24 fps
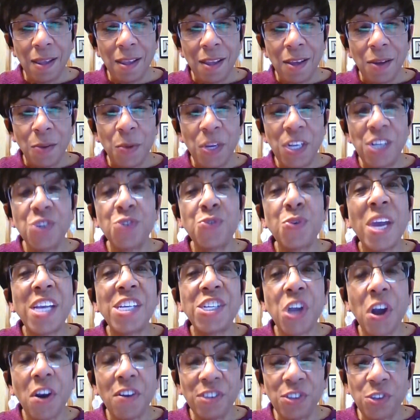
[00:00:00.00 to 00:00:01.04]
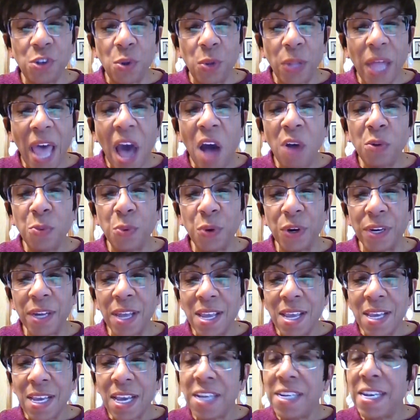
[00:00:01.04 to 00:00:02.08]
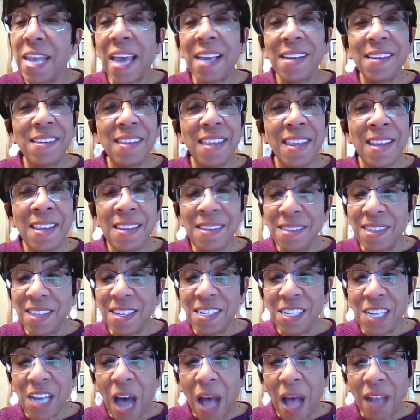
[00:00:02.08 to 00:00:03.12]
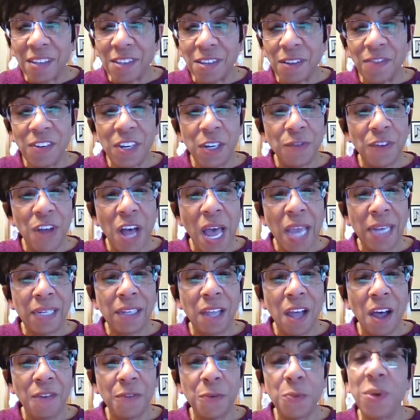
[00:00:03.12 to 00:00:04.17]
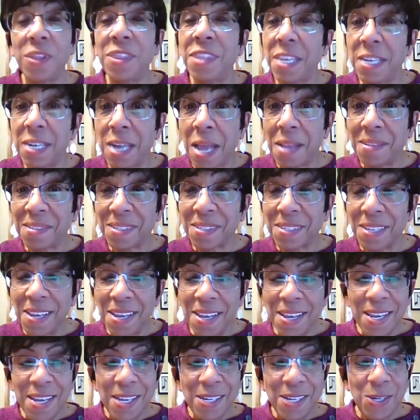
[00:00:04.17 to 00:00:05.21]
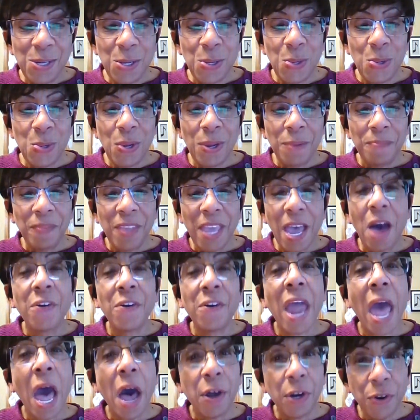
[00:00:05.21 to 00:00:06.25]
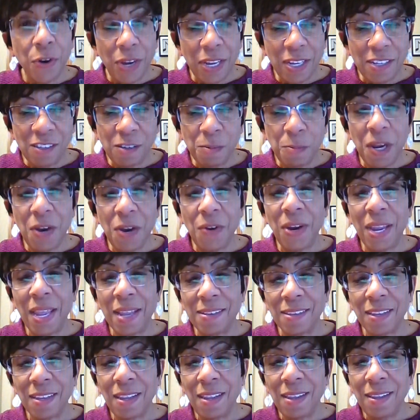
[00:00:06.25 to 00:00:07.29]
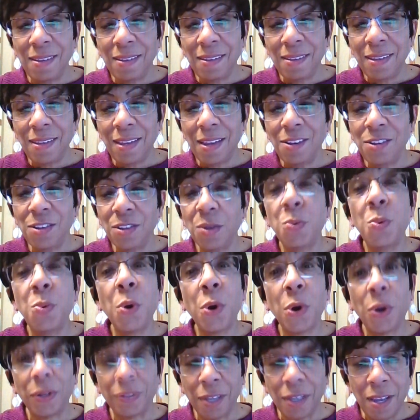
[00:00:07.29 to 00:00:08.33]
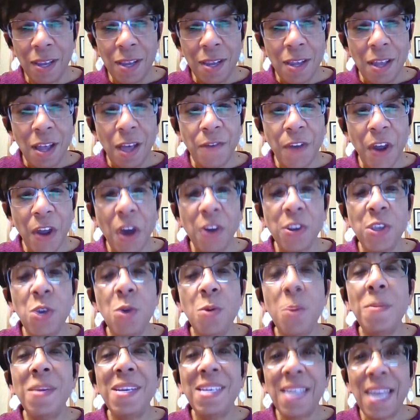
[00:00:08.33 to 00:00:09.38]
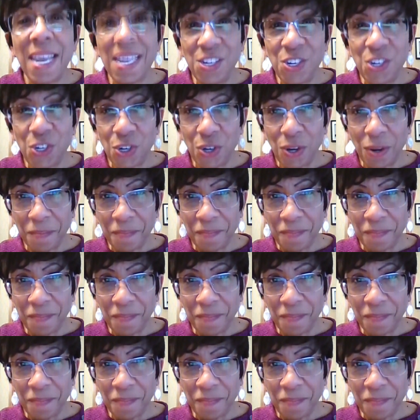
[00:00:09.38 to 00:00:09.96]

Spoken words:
we stretch our soul outward, connecting the dots of divine love within us to our outer experience, into the world of our human nature.